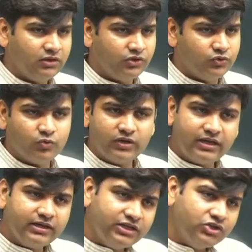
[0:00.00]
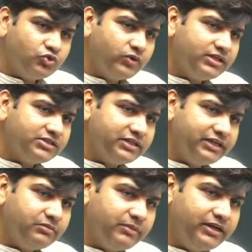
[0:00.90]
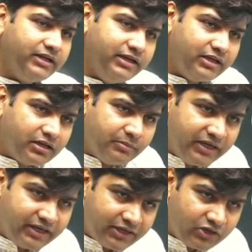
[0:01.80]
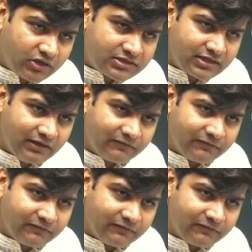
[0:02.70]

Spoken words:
You can issue a statement incriminating yourself,